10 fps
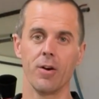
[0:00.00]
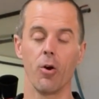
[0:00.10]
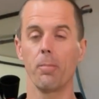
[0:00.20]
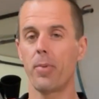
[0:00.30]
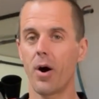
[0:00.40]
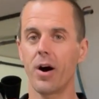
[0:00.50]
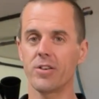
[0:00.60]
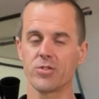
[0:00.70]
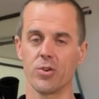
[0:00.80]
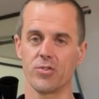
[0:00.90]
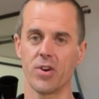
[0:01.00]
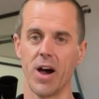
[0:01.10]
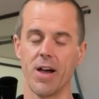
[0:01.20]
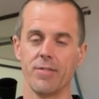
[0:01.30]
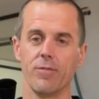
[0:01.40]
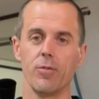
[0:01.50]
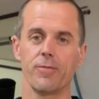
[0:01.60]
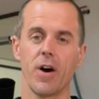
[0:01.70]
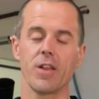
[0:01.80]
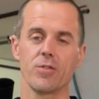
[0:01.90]
or pause your drive if you
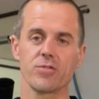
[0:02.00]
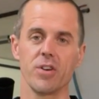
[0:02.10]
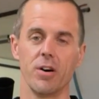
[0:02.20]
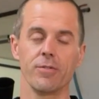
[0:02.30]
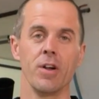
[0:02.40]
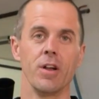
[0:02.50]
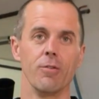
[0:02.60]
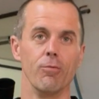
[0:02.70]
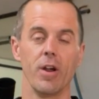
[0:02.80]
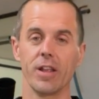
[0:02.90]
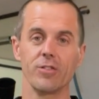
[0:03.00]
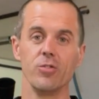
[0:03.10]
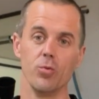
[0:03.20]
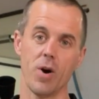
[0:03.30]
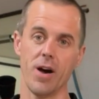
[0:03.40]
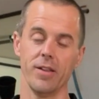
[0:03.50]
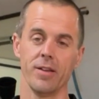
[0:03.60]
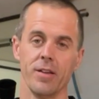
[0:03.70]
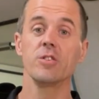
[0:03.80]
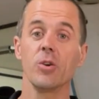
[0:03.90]
find yourself running too wide.
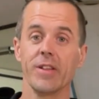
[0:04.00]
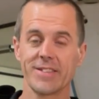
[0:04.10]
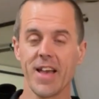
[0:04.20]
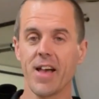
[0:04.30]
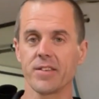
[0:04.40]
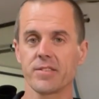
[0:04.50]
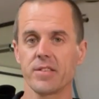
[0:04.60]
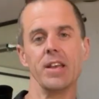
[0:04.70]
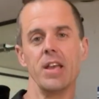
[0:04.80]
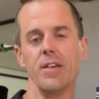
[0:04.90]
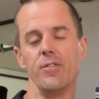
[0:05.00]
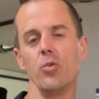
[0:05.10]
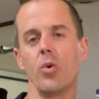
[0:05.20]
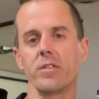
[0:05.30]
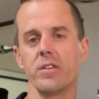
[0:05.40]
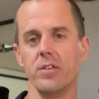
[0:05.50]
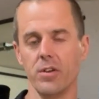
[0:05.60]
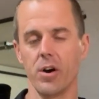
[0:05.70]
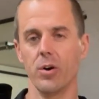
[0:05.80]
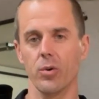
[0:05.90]
So the test, if you want to
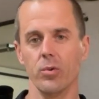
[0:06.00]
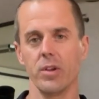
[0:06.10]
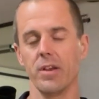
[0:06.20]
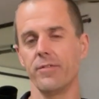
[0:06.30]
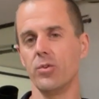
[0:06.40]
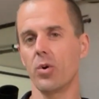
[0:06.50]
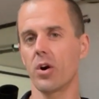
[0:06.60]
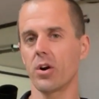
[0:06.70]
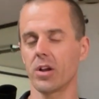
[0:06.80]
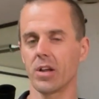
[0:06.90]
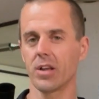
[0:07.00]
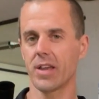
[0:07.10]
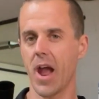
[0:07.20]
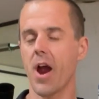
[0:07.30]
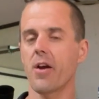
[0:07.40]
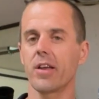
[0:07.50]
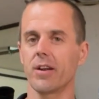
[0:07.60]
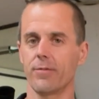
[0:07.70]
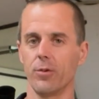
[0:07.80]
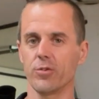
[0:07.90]
know if you are carrying
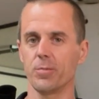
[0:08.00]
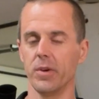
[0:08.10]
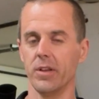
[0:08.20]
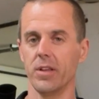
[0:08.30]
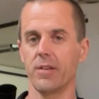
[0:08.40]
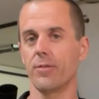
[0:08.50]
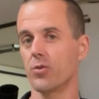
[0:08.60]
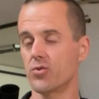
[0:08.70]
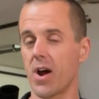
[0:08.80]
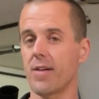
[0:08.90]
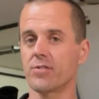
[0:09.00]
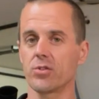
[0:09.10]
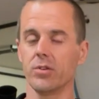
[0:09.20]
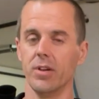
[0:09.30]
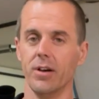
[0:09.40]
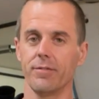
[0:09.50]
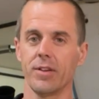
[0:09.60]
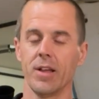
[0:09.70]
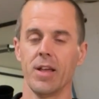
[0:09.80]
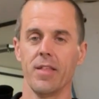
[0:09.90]
enough roll speed, if your drive is good enough,
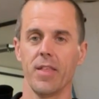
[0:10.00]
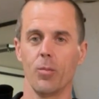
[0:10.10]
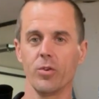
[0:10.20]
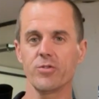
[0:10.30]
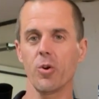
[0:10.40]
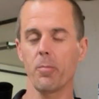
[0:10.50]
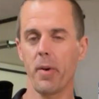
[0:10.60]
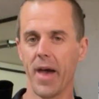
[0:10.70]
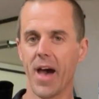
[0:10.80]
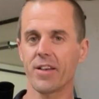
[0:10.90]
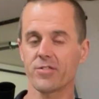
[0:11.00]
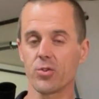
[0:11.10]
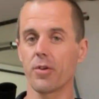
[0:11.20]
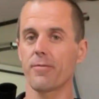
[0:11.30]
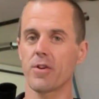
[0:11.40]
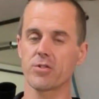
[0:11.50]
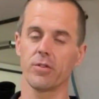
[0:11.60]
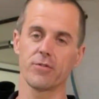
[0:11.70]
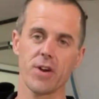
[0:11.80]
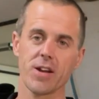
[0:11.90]
then once you're past your
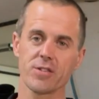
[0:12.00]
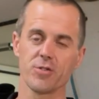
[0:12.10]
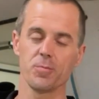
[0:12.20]
threshold of traction